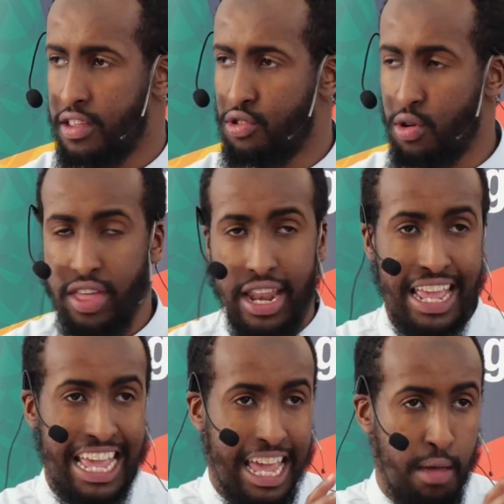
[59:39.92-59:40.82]
So
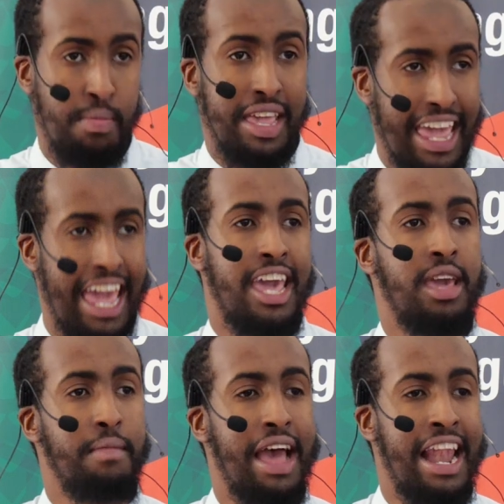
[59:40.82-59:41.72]
then it
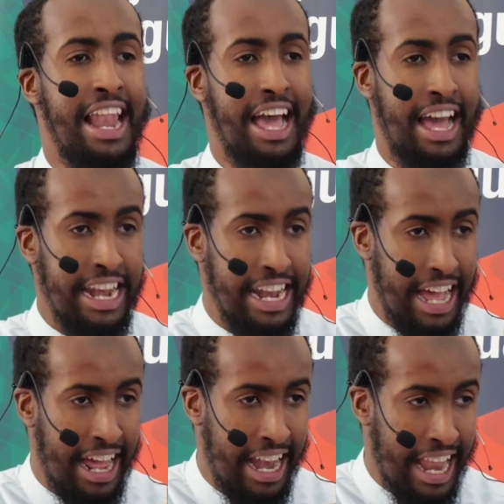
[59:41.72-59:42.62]
became
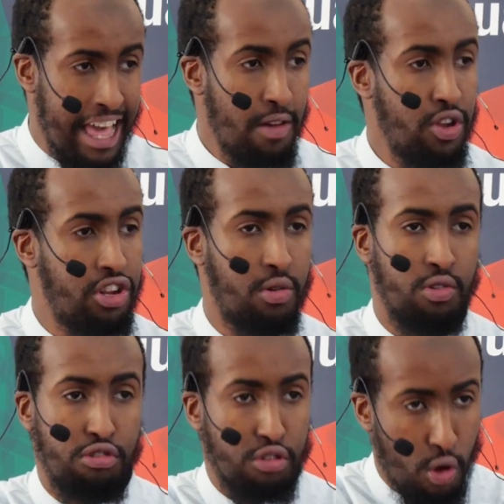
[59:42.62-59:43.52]
a language that
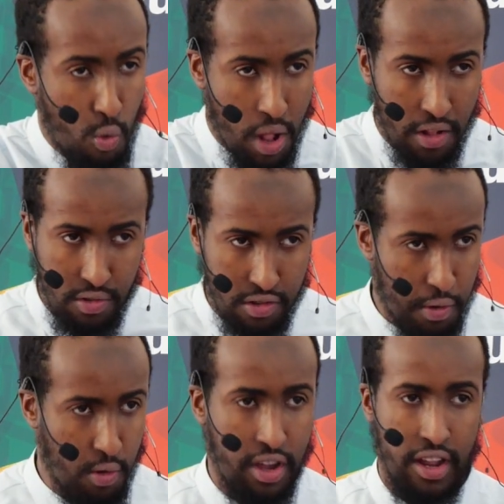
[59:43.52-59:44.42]
was so well
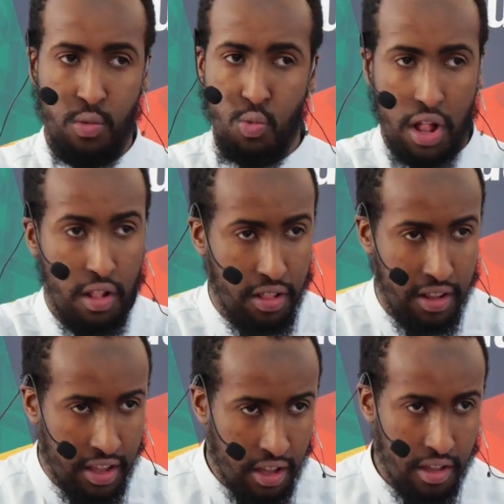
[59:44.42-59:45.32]
spoken,
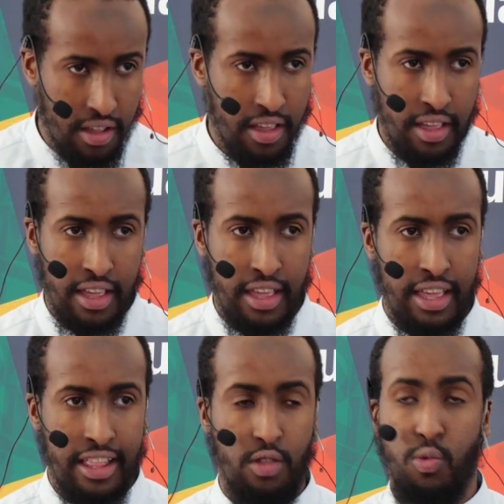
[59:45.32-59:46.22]

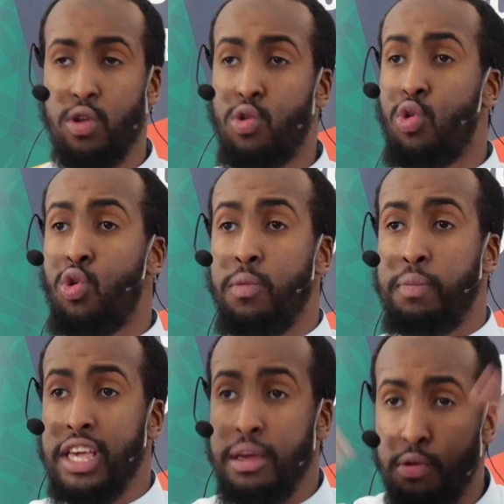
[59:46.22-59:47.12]
that when all
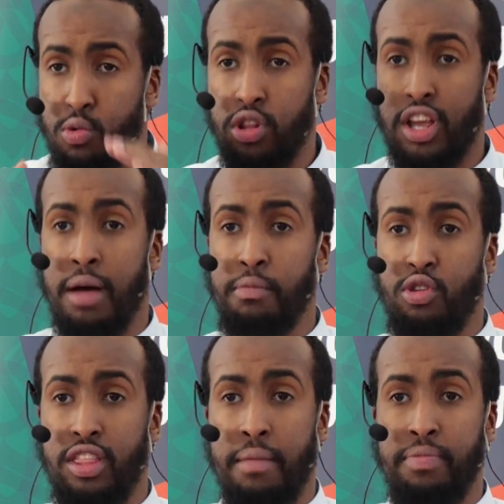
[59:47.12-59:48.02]
people would come
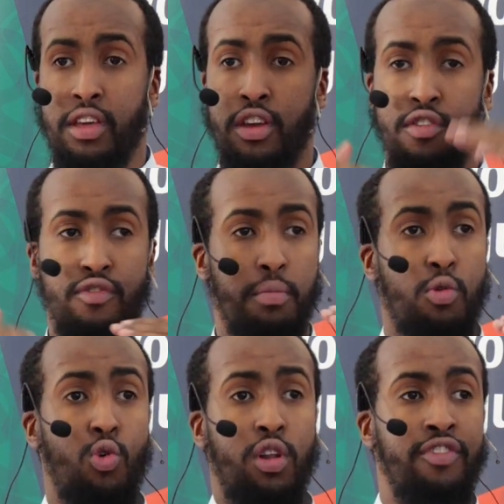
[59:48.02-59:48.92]
to them from
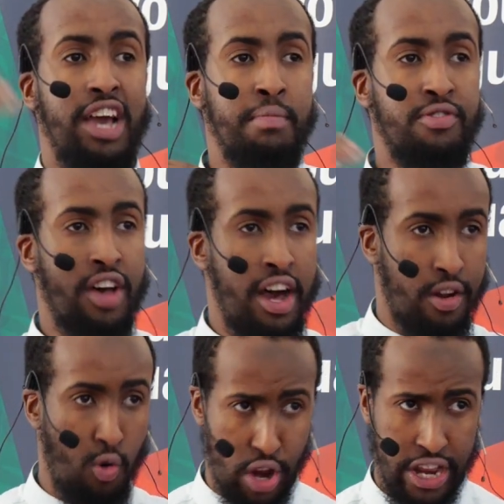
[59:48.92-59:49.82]
all of the
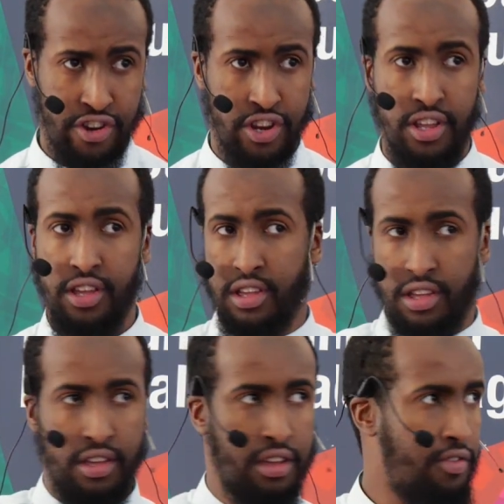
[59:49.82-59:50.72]
Amsar, Quraysh,
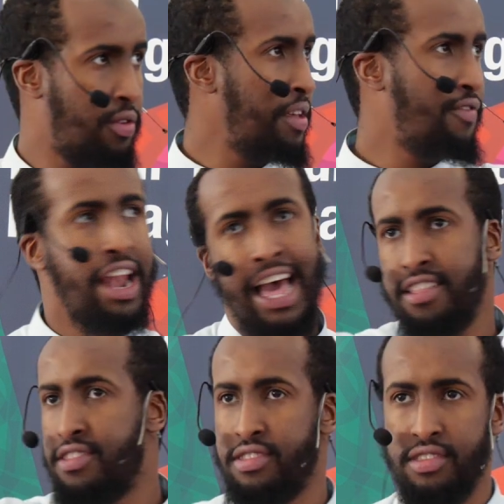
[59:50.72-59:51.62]
from different
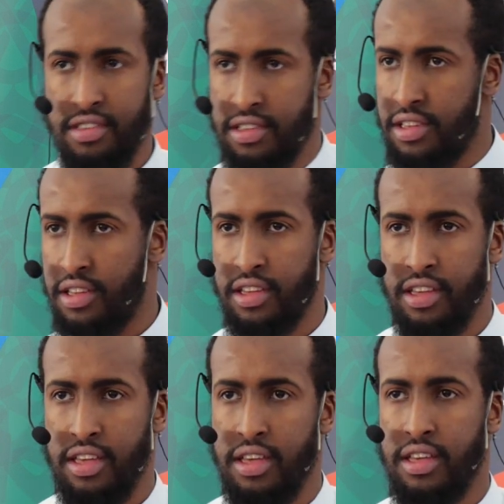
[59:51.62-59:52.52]
lands,
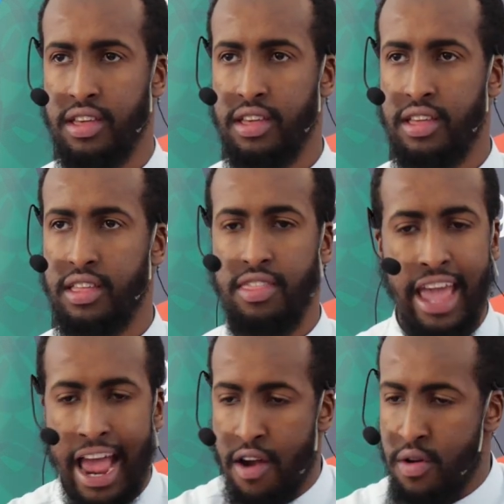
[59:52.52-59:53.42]

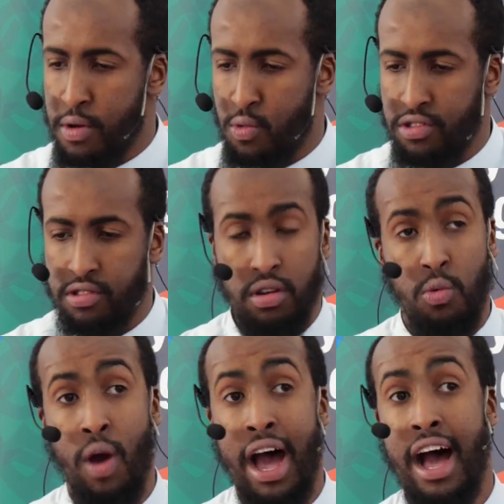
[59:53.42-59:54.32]
their Arabic was
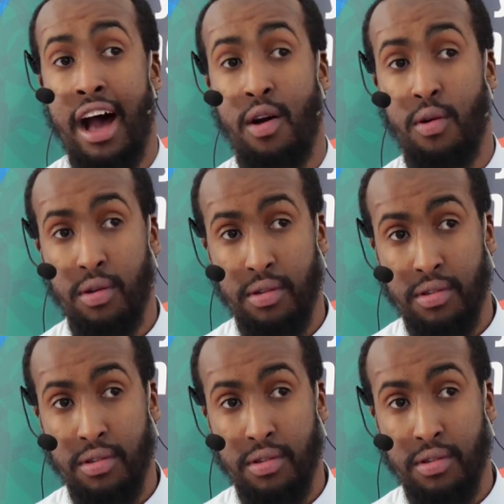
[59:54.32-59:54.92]
wow.